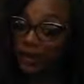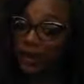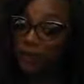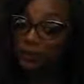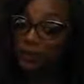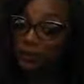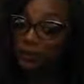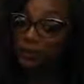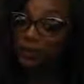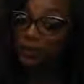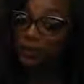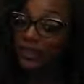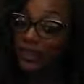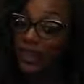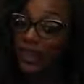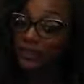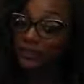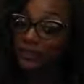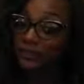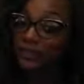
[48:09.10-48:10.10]
And we have to
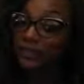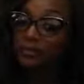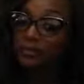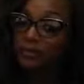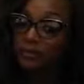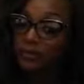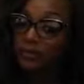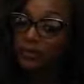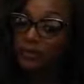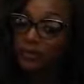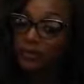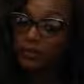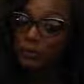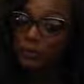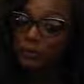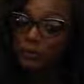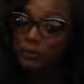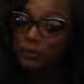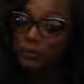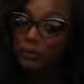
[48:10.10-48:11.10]
adapt to
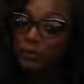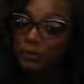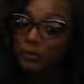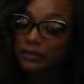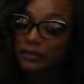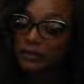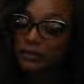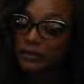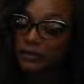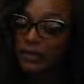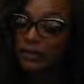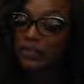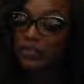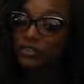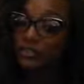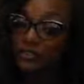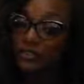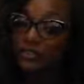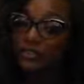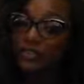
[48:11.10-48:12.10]
people,
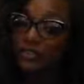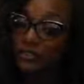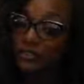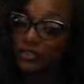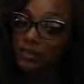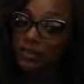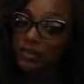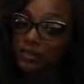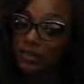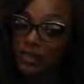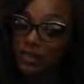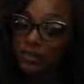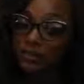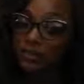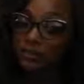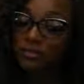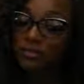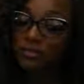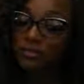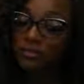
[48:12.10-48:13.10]
unless you're going to sit in your
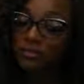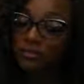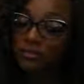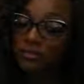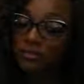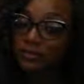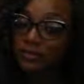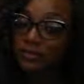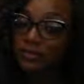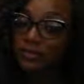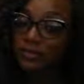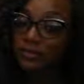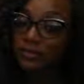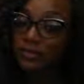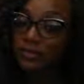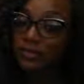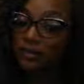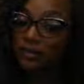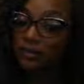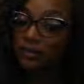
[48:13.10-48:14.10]
house,
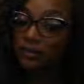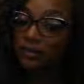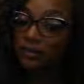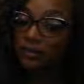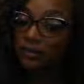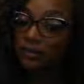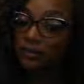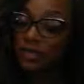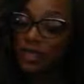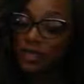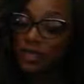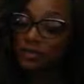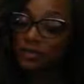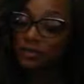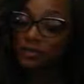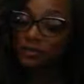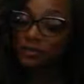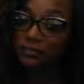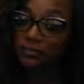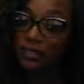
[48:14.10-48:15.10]
and
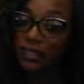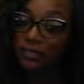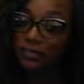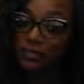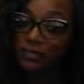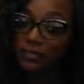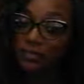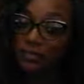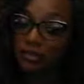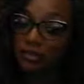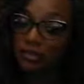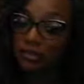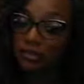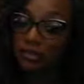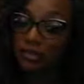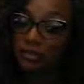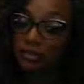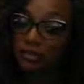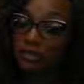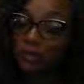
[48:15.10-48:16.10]
that just leads
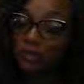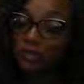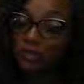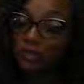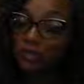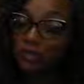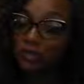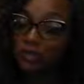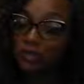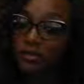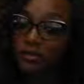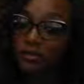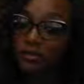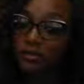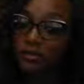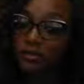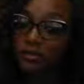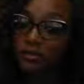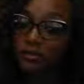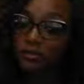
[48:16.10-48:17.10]
to depression.
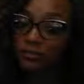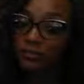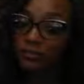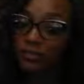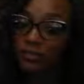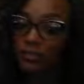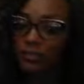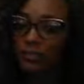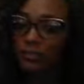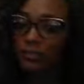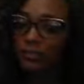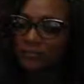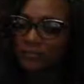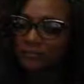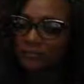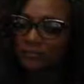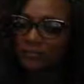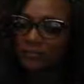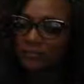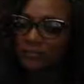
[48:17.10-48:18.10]
So
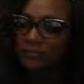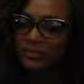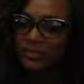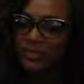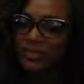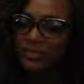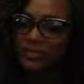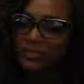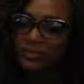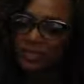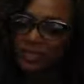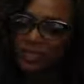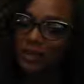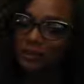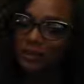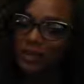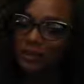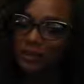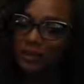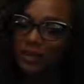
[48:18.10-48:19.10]
it's good to
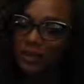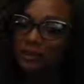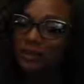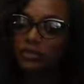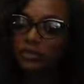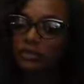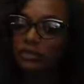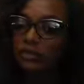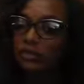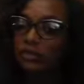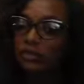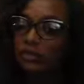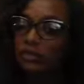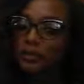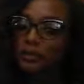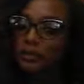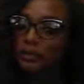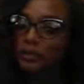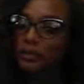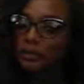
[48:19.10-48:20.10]
have good relationships with
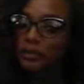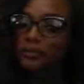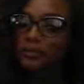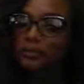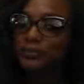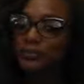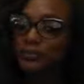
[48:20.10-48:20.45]
people.